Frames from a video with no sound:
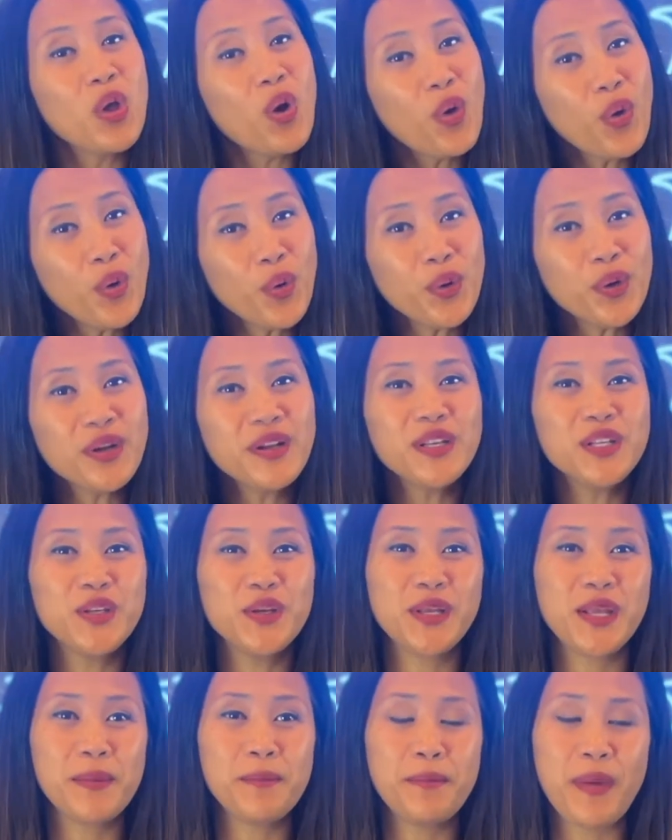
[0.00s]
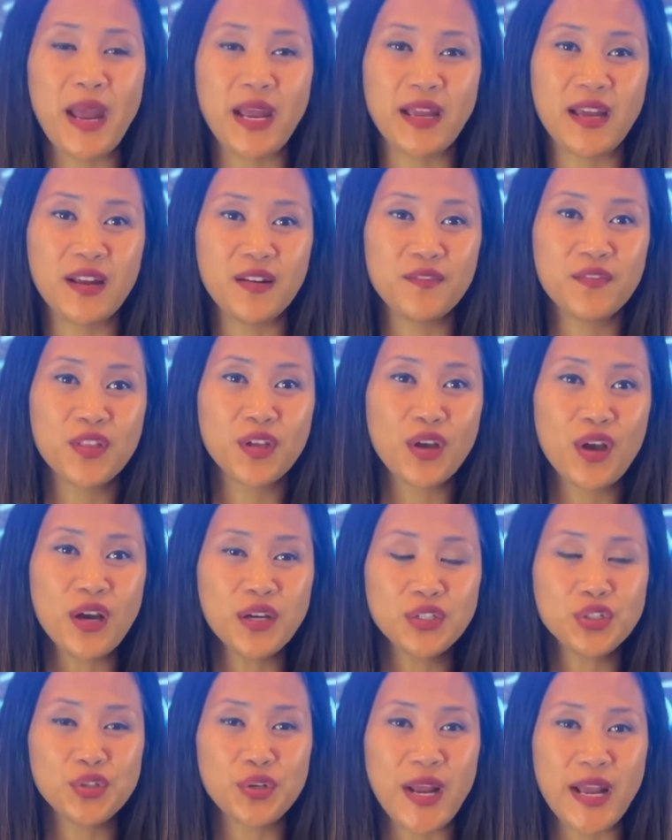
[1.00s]
Or you can back out of the
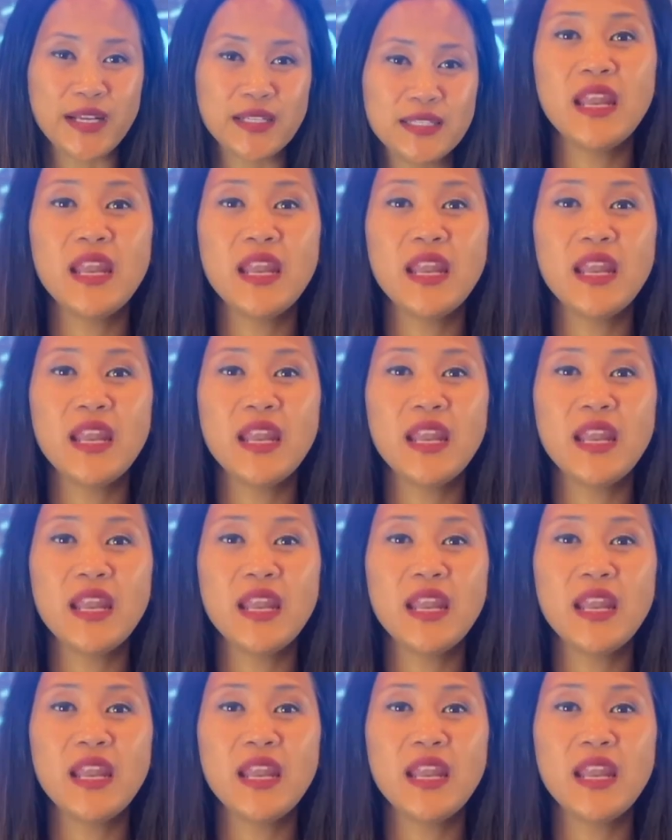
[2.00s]
contract.